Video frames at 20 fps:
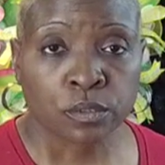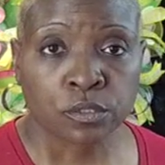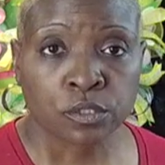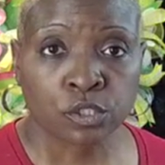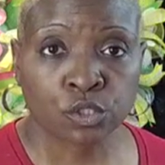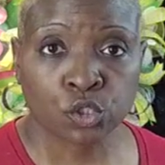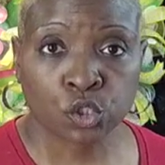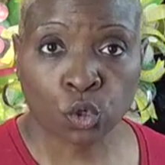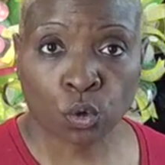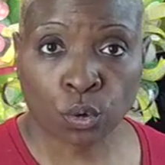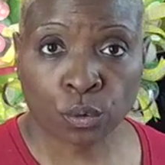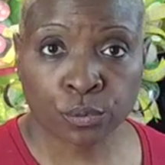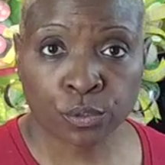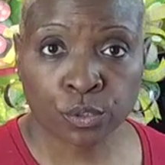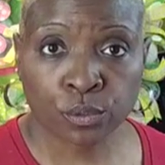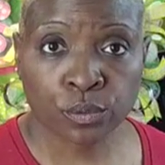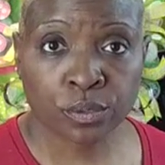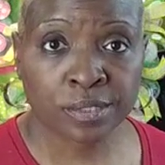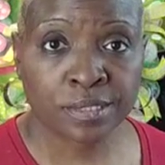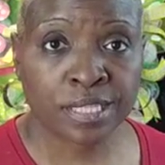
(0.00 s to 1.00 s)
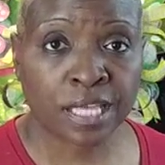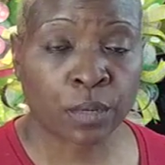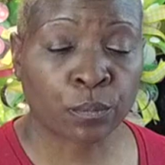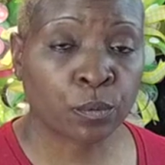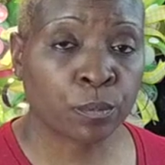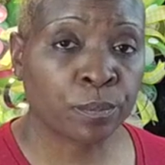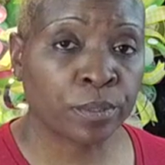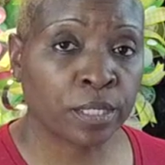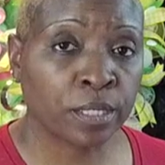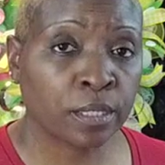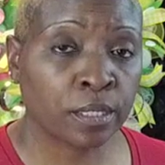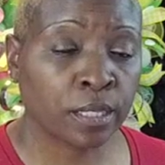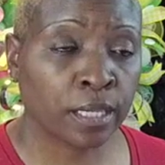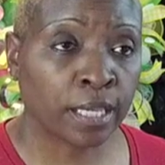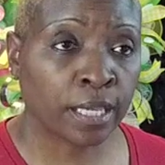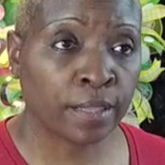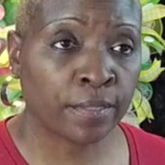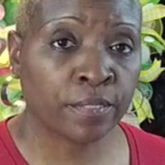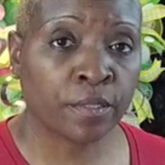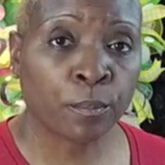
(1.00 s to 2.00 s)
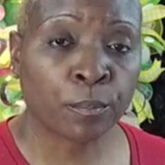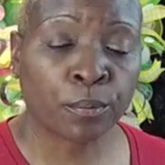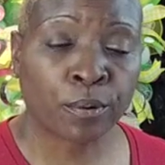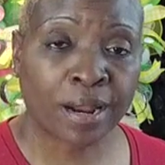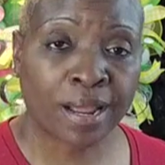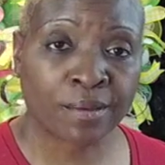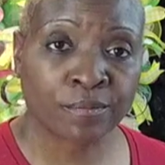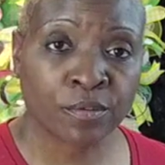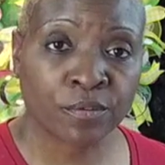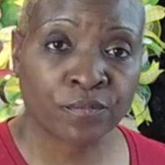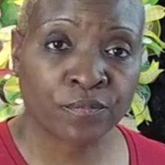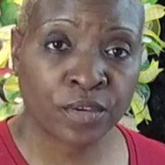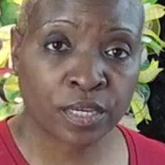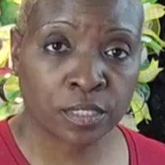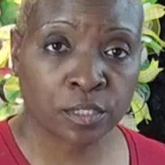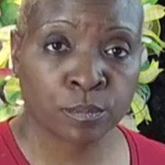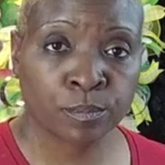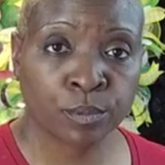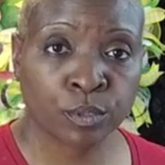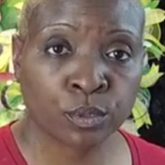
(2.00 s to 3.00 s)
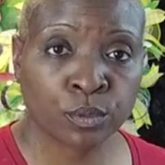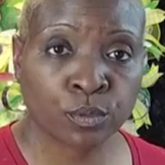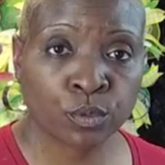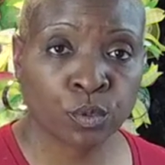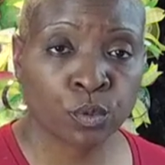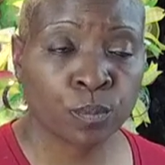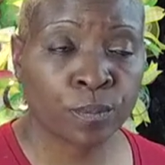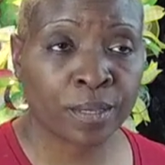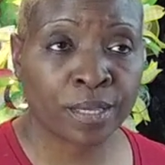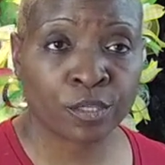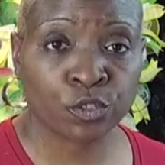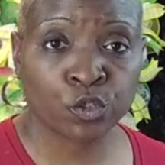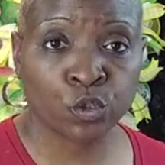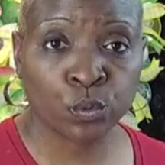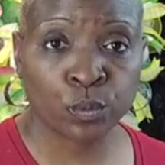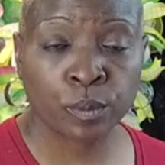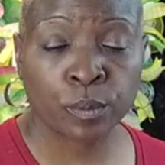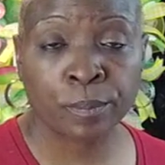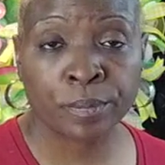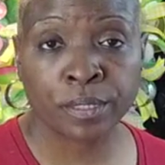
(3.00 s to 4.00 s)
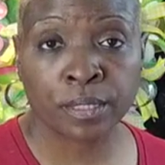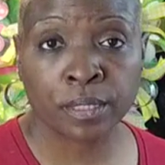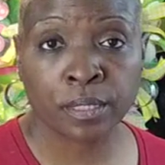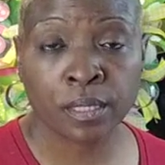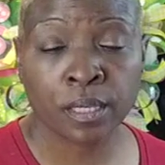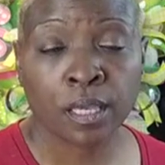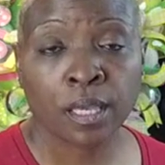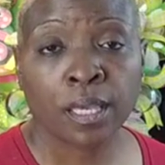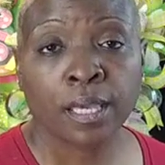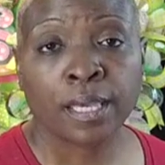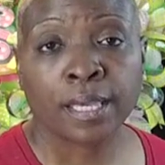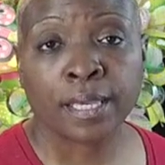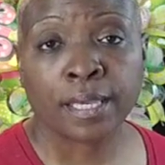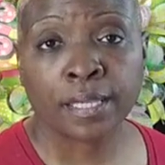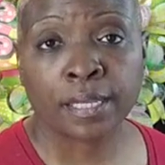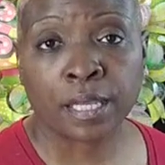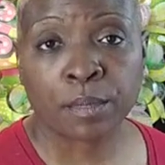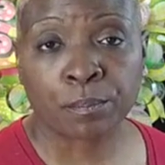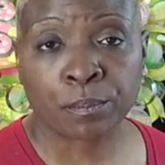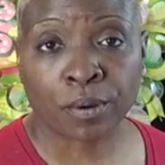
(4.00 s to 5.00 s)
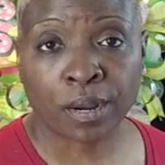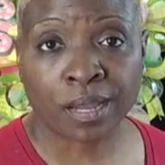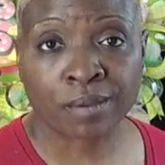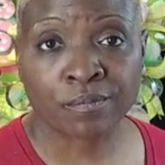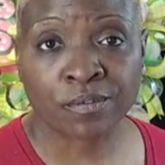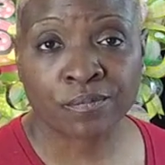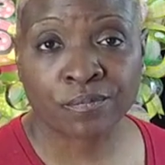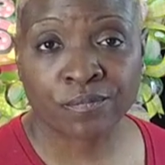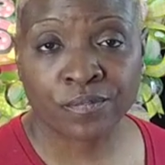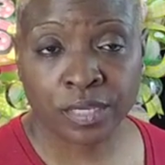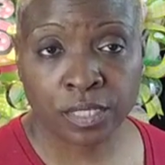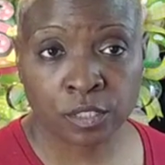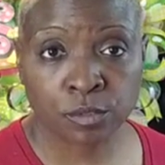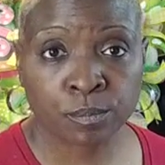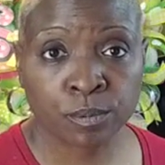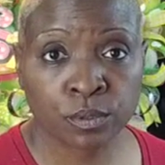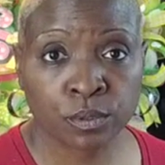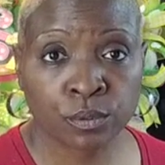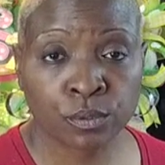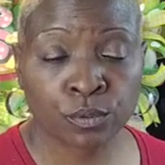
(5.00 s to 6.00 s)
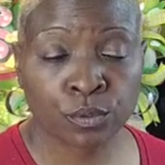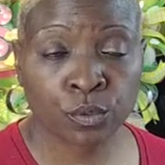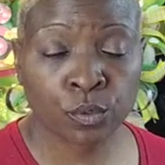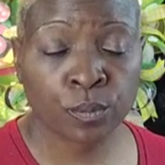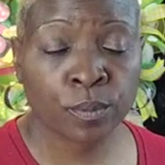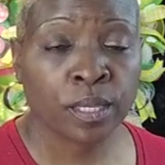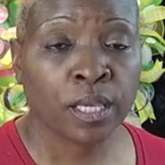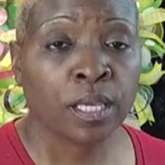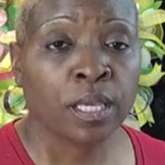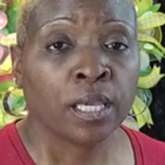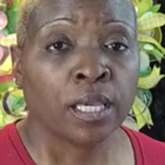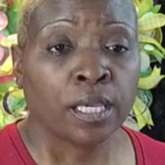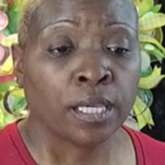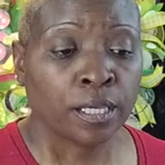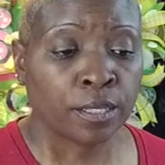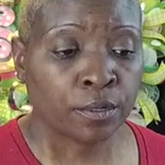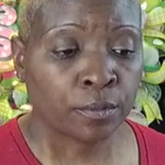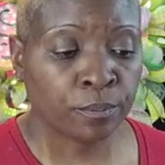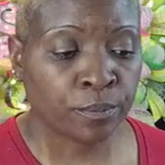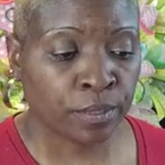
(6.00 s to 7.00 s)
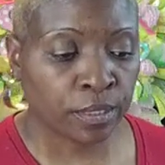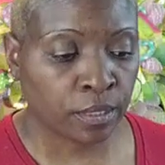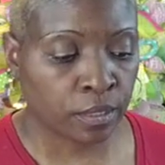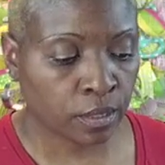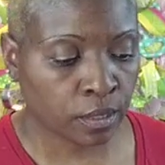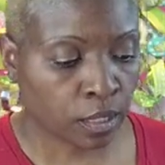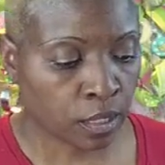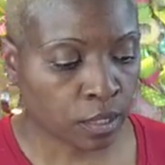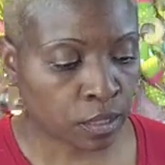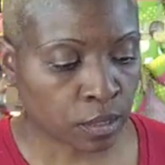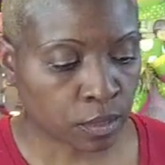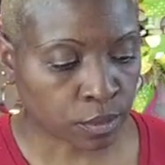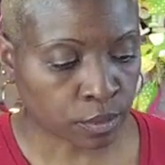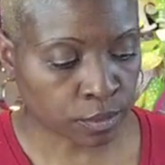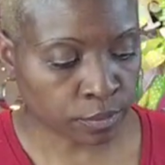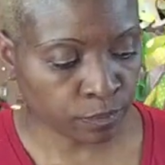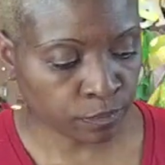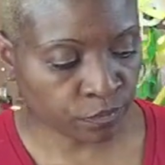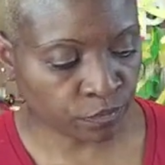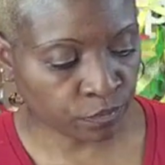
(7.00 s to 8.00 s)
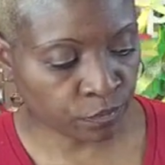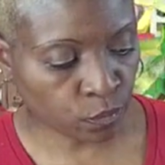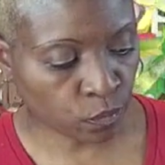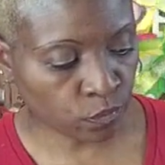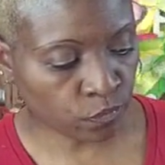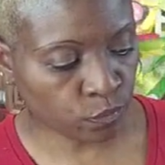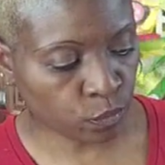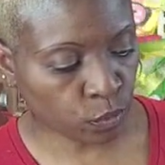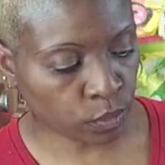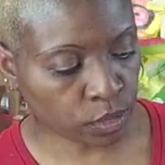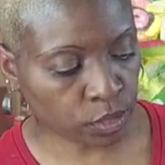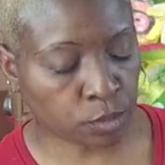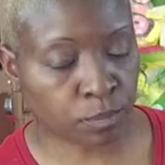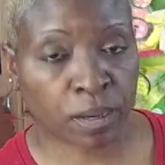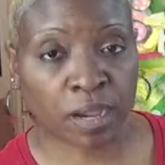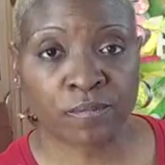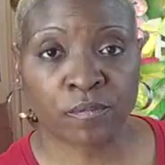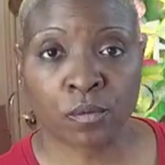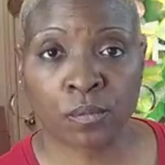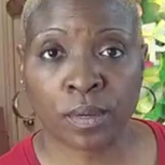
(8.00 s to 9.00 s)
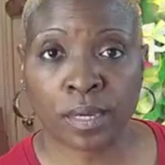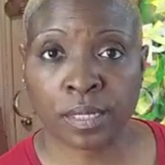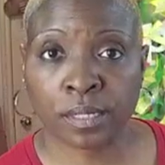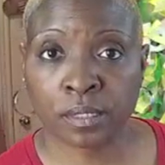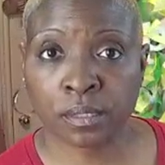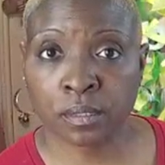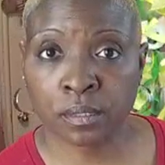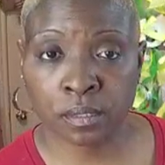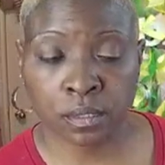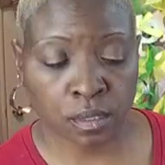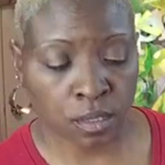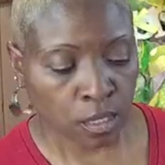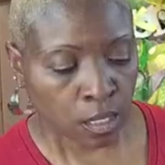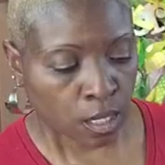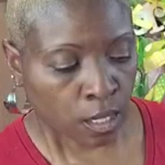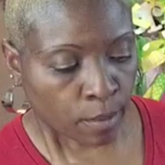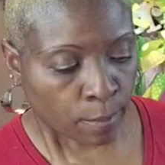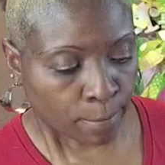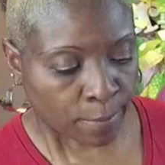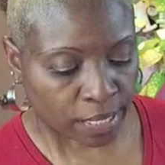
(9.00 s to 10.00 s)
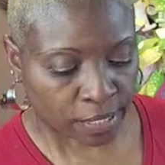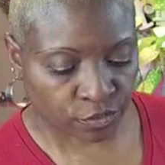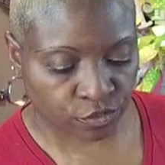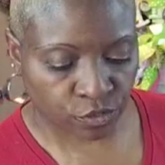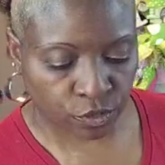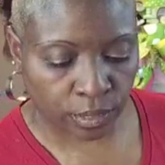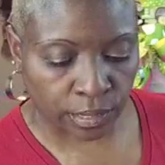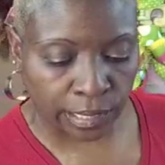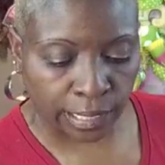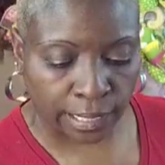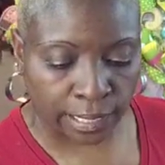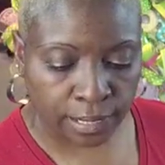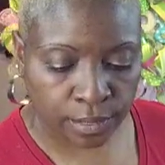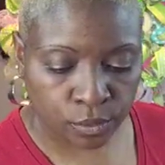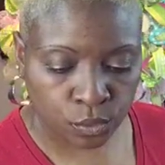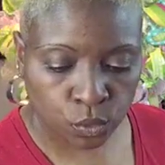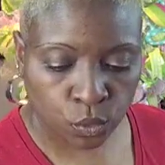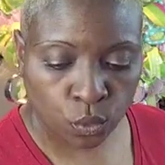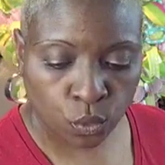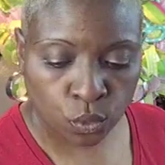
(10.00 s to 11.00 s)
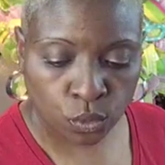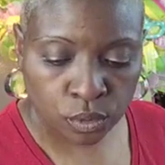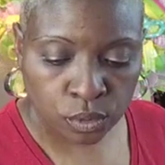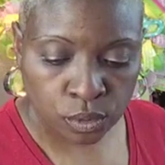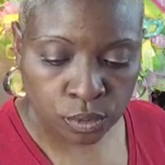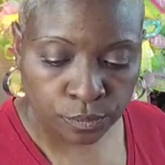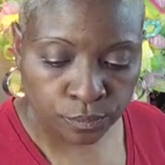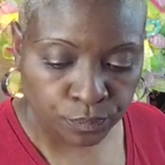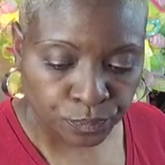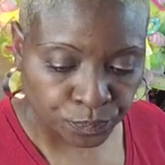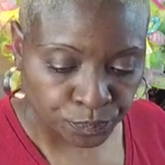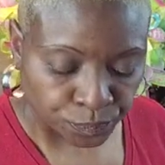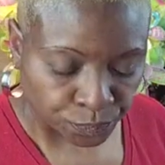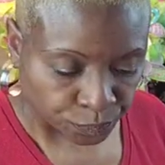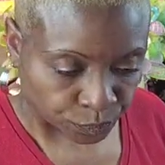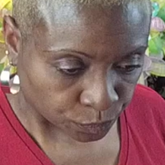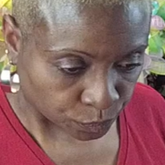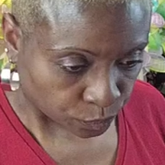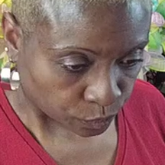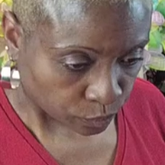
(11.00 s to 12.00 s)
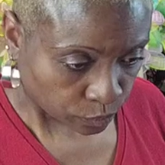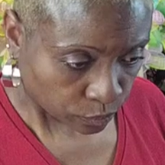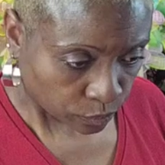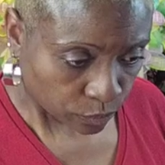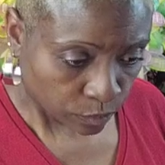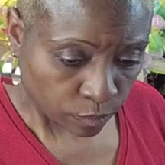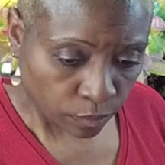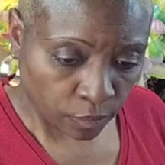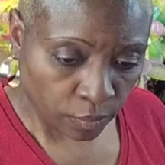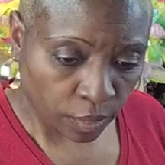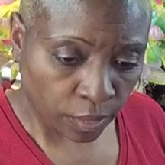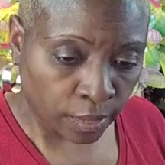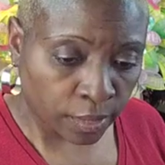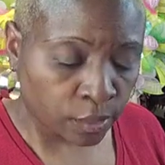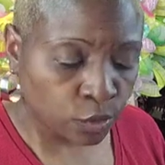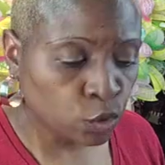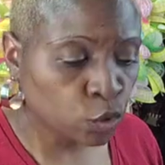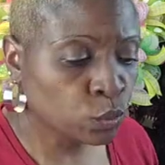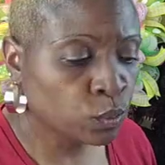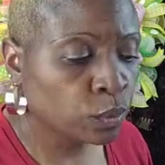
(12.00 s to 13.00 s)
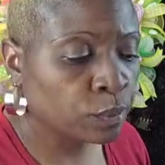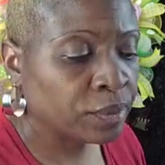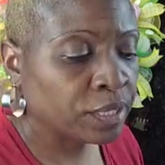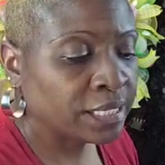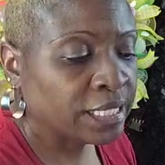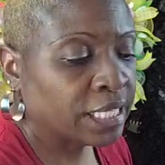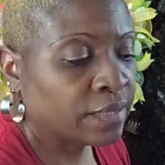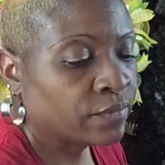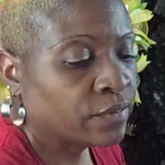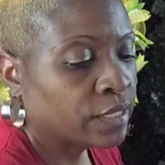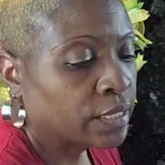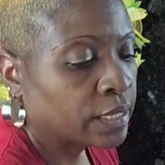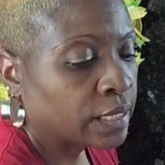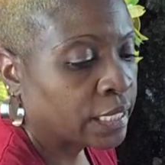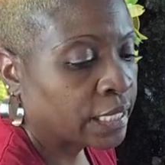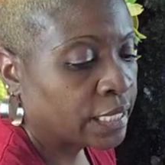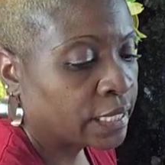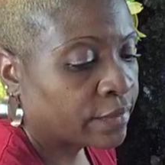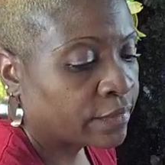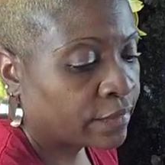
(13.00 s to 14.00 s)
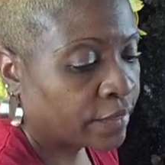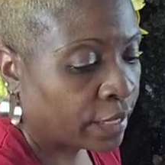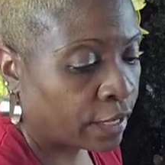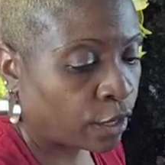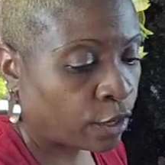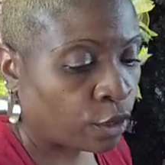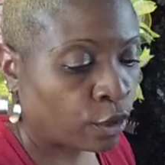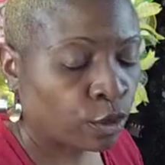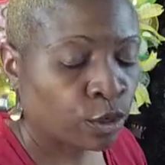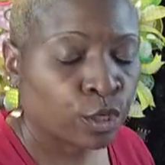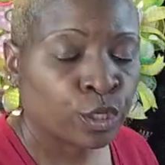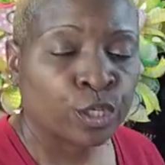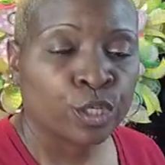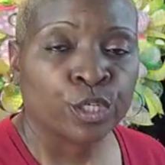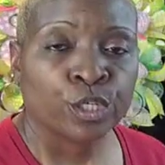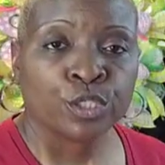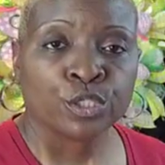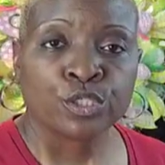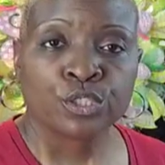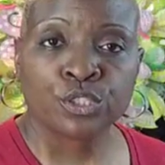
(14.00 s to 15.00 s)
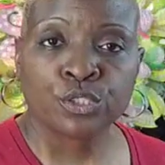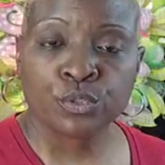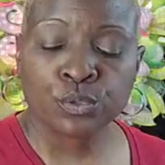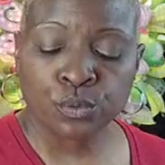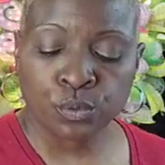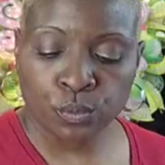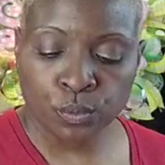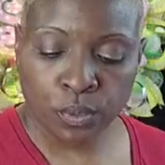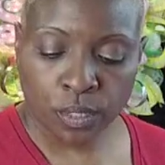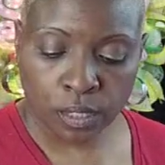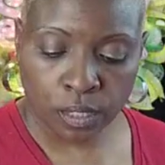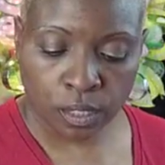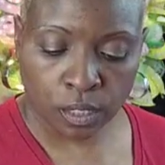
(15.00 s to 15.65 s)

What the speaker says: tutorials that will be in the private Facebook group, and you will be in a private Facebook group. It'll be Breeze by Veronica Masterclass course, and you will be given a link there to